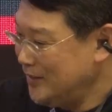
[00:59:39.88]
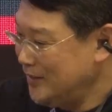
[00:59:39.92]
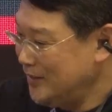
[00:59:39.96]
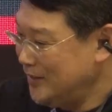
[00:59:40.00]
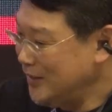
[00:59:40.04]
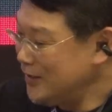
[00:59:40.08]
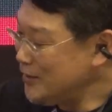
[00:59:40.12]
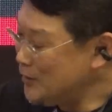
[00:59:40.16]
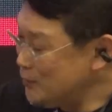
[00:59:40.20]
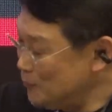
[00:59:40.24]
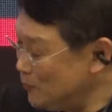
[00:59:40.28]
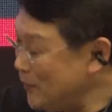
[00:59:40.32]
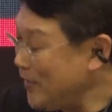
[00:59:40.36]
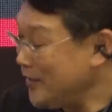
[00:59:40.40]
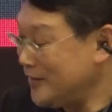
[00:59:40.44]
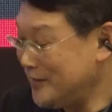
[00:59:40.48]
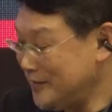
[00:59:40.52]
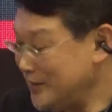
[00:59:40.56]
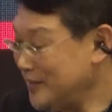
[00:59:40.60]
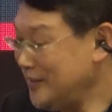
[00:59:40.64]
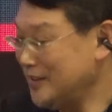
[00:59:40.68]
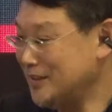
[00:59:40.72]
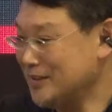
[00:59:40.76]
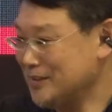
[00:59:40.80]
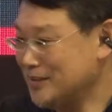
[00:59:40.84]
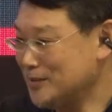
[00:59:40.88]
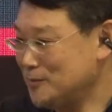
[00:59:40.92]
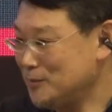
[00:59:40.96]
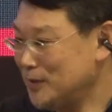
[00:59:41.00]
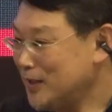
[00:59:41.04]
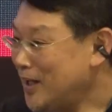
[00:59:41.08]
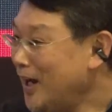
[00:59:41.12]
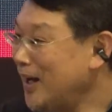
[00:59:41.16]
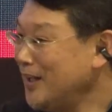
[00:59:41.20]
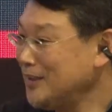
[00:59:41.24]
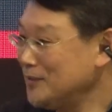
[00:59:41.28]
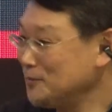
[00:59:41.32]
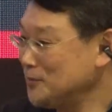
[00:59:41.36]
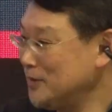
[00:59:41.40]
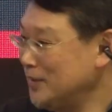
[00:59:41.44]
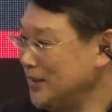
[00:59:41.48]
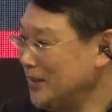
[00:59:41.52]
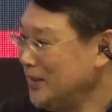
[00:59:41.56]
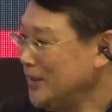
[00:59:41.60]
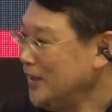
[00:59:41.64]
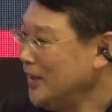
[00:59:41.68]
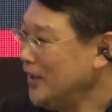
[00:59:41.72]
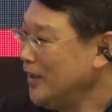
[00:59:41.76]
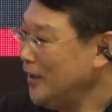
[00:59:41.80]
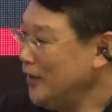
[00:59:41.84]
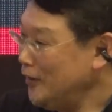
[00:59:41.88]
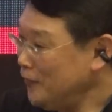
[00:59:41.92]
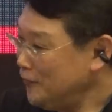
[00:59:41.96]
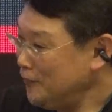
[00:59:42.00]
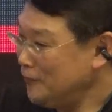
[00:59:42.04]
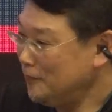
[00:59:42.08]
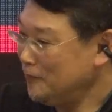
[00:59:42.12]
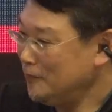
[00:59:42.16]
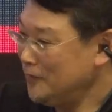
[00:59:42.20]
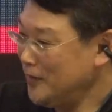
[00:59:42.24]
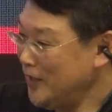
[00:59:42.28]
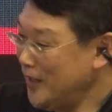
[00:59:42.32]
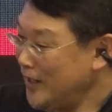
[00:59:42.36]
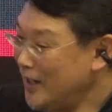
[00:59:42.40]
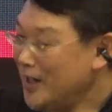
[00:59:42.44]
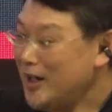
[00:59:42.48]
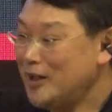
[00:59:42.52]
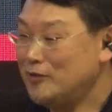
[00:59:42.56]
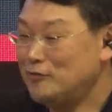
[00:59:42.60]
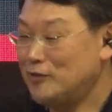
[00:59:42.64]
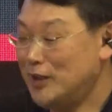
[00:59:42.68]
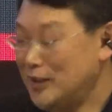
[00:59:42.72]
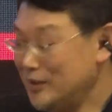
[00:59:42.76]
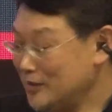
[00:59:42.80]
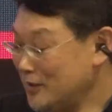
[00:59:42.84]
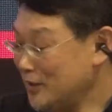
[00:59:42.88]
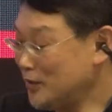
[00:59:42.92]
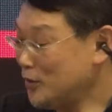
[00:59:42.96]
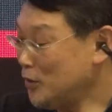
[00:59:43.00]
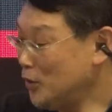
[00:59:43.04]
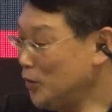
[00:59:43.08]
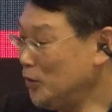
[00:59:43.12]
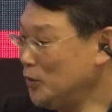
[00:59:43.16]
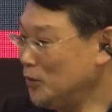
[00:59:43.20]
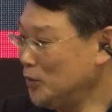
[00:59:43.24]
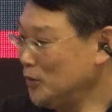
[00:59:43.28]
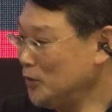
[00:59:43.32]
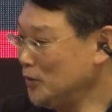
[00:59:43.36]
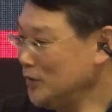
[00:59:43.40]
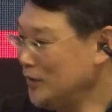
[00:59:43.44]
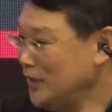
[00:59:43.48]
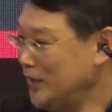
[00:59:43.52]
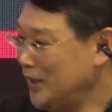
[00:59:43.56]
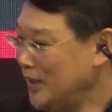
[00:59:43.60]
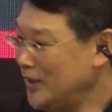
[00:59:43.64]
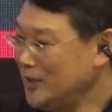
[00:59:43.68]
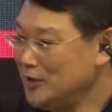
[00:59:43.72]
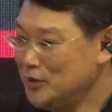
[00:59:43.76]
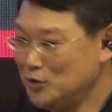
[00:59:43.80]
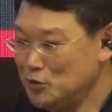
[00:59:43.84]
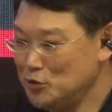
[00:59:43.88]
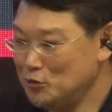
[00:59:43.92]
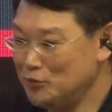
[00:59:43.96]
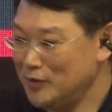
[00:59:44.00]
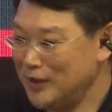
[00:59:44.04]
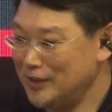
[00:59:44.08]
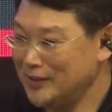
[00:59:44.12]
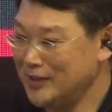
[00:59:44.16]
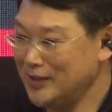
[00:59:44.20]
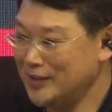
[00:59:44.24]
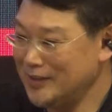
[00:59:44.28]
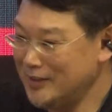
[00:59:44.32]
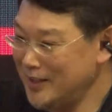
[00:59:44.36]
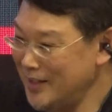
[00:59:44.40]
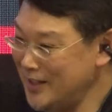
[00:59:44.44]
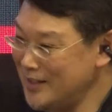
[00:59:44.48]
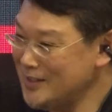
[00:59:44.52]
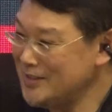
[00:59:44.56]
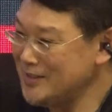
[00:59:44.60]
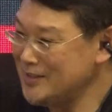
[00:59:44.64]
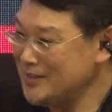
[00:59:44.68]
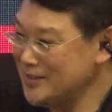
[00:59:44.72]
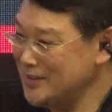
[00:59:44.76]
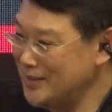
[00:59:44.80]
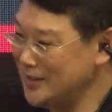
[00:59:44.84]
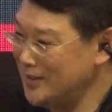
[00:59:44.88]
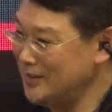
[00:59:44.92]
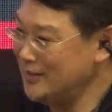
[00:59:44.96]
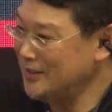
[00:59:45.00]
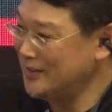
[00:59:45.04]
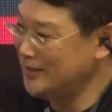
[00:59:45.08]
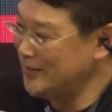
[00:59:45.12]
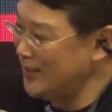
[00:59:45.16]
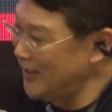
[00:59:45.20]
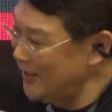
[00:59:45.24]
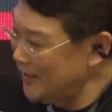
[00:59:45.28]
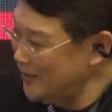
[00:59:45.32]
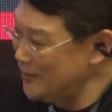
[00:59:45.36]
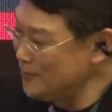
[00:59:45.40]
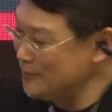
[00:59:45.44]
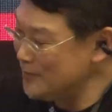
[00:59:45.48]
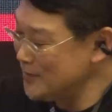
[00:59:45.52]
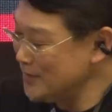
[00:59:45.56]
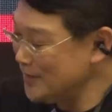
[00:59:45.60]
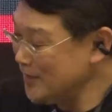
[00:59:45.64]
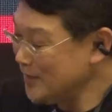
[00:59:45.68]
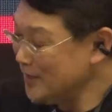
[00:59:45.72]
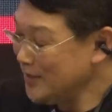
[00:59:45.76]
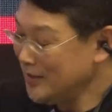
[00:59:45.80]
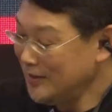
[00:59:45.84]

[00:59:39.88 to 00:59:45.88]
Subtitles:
bad things, because if AI write the code and you write the test and the types,